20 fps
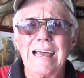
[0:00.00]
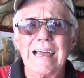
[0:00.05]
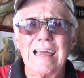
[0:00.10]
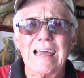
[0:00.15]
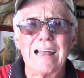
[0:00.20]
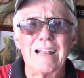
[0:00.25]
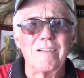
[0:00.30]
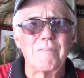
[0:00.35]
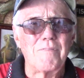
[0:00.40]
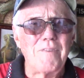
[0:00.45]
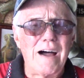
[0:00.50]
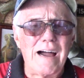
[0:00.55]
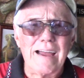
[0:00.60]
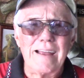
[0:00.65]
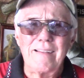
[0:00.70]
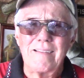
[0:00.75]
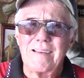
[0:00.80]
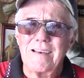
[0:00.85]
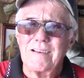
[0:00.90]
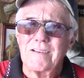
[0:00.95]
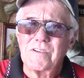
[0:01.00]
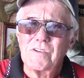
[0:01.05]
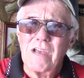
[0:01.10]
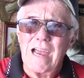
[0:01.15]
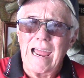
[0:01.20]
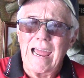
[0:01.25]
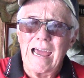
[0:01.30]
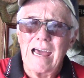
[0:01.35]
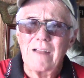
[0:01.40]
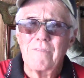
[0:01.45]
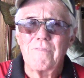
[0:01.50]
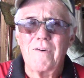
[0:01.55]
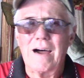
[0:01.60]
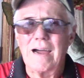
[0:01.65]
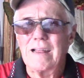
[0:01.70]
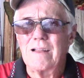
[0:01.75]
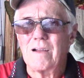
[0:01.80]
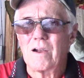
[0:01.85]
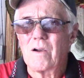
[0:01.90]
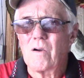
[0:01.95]
and find the shad,
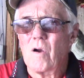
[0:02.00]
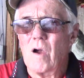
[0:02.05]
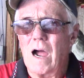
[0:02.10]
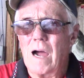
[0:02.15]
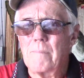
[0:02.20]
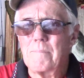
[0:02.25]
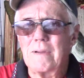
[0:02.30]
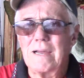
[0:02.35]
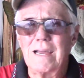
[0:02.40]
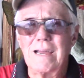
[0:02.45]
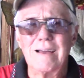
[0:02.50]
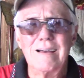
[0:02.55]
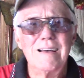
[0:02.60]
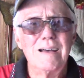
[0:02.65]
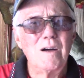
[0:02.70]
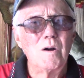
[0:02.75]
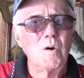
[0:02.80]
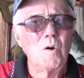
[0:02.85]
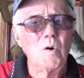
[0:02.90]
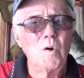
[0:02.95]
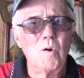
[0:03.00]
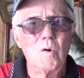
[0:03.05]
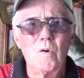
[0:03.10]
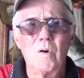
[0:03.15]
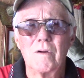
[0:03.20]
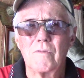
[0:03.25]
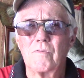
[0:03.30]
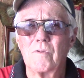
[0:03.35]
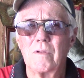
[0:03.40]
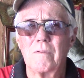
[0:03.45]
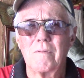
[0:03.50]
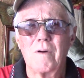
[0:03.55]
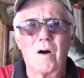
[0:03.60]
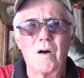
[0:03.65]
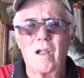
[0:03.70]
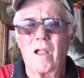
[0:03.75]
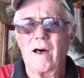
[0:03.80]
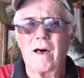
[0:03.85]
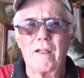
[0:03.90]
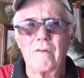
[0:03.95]
find the crappie. Ooh, it's a
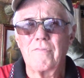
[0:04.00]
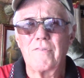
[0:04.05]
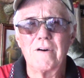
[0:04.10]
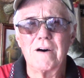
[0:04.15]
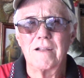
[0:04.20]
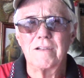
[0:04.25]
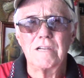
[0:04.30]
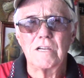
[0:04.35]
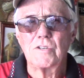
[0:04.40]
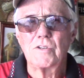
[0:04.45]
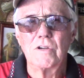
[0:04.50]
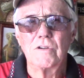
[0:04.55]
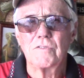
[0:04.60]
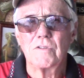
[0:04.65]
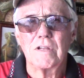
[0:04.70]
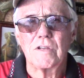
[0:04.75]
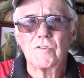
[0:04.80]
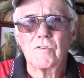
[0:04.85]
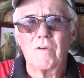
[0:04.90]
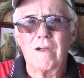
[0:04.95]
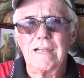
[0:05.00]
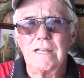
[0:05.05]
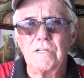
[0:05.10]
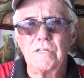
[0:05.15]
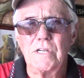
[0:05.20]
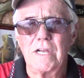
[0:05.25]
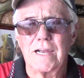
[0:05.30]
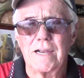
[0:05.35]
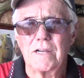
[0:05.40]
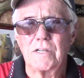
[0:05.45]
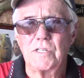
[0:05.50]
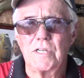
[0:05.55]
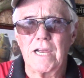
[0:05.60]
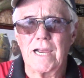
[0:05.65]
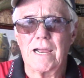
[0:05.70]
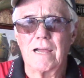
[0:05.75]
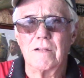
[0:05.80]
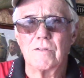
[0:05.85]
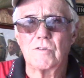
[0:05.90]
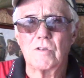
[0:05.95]
lot of fun just using a straight jig
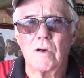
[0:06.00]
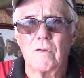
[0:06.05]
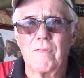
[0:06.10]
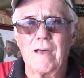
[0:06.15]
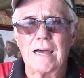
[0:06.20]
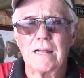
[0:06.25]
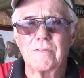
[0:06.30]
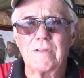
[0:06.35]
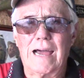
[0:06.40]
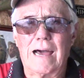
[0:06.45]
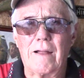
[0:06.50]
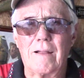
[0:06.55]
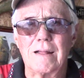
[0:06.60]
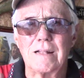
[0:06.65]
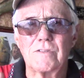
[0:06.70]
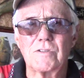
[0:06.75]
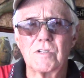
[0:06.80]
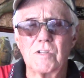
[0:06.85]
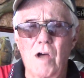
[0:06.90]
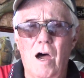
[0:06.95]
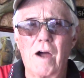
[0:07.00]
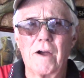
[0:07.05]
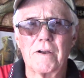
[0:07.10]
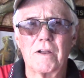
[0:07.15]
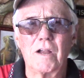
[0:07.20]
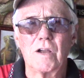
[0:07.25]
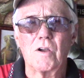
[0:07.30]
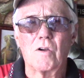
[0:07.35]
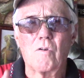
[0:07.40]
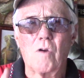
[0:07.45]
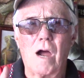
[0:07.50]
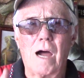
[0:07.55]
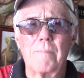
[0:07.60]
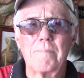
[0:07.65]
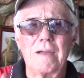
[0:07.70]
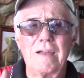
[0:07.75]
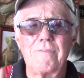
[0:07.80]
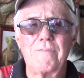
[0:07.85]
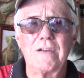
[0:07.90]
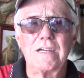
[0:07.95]
jigging. So that's out at Stockton.
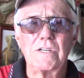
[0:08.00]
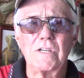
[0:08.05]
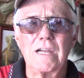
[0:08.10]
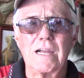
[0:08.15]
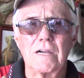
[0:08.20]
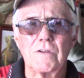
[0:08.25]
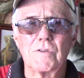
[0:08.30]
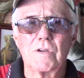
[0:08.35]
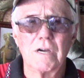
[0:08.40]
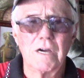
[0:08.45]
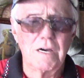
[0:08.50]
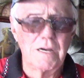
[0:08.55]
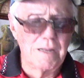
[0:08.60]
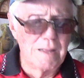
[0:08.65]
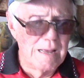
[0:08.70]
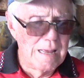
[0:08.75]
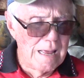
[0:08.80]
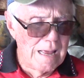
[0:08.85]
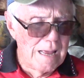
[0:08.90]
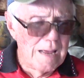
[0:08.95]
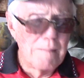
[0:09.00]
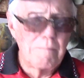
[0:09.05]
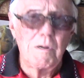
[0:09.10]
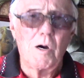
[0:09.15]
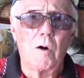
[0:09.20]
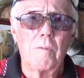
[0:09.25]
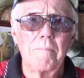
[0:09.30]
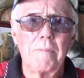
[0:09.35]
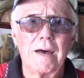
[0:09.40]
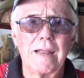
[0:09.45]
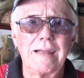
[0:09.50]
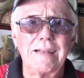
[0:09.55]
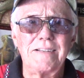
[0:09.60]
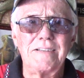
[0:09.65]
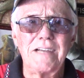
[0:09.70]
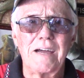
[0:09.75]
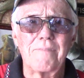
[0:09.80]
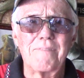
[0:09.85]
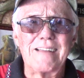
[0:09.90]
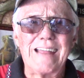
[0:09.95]
Crappie fishing is good. My old buddy
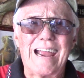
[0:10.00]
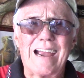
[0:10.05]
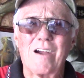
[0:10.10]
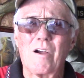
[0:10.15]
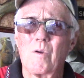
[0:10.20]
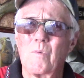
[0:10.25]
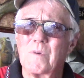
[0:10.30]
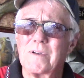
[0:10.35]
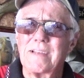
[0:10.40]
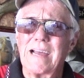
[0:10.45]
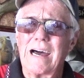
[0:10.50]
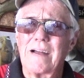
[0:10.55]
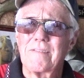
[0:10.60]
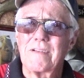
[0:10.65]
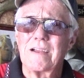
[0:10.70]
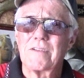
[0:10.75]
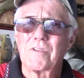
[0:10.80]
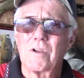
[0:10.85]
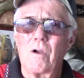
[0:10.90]
Jeff Deckard was out to